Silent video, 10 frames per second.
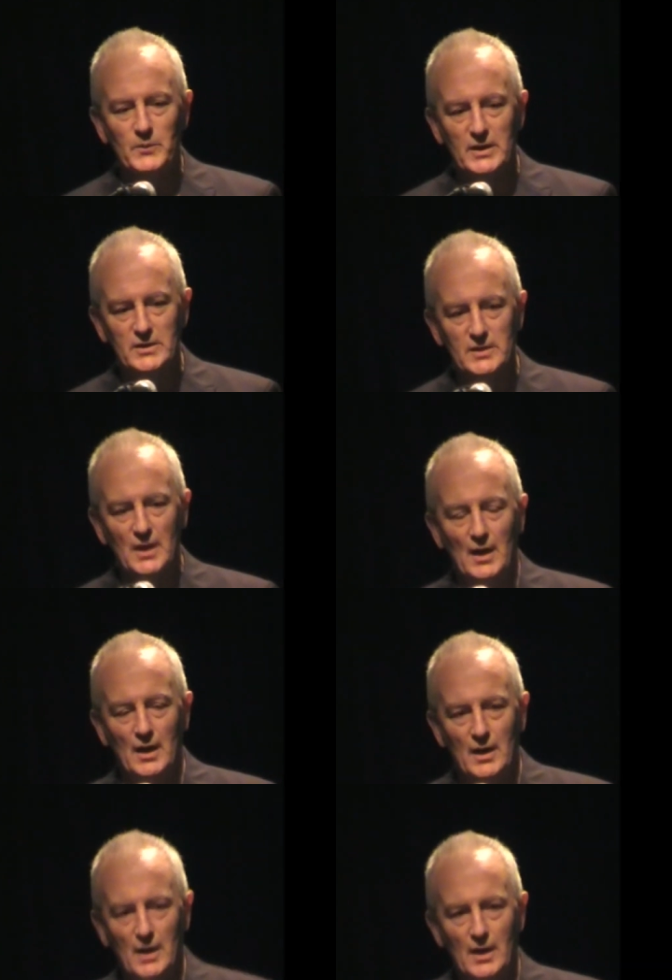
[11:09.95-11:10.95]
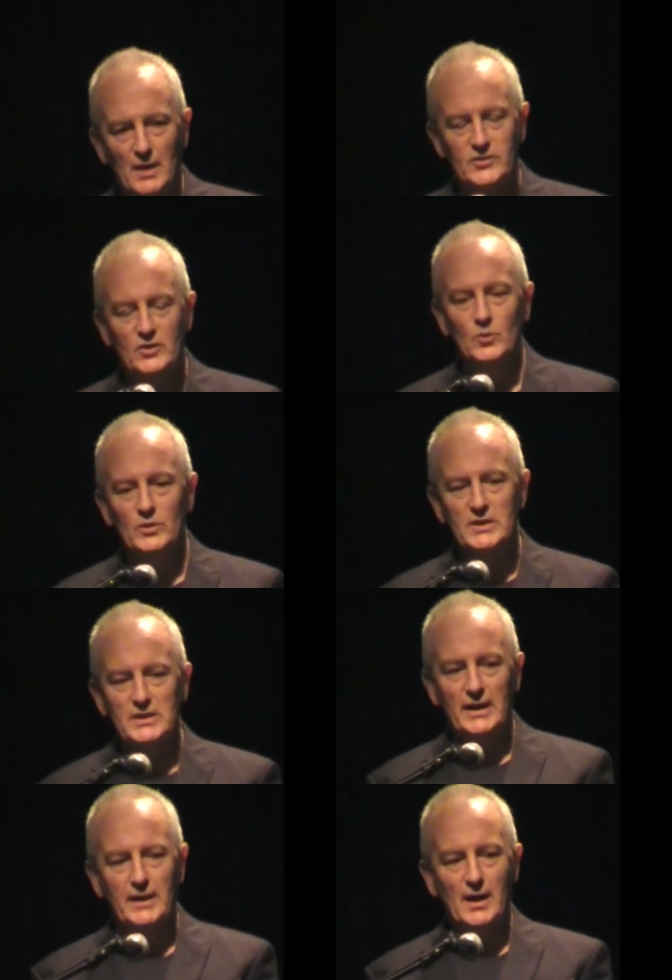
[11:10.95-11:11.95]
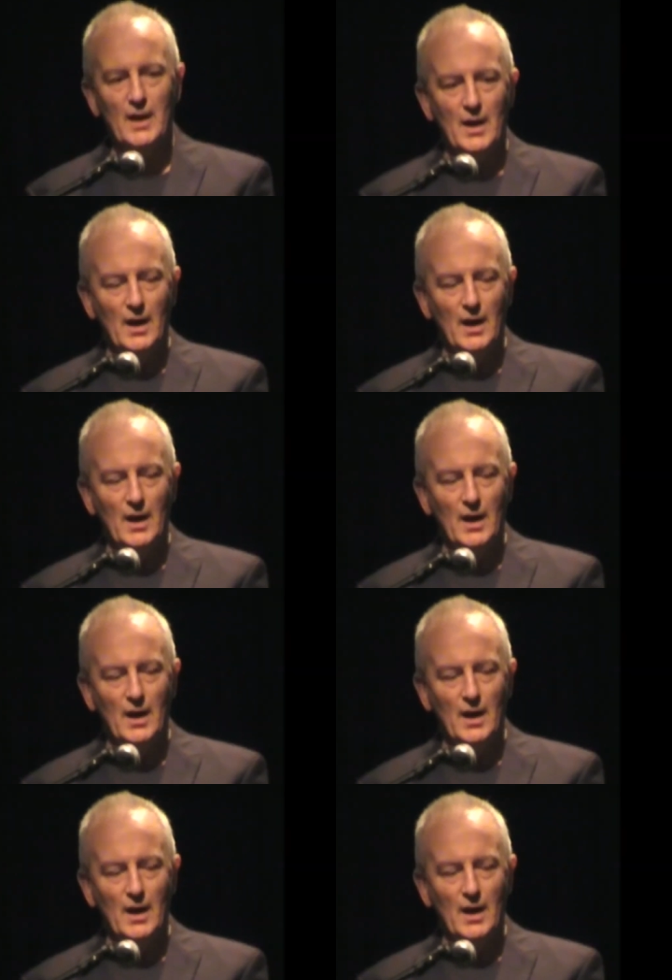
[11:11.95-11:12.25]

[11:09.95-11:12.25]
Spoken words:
because a school is like a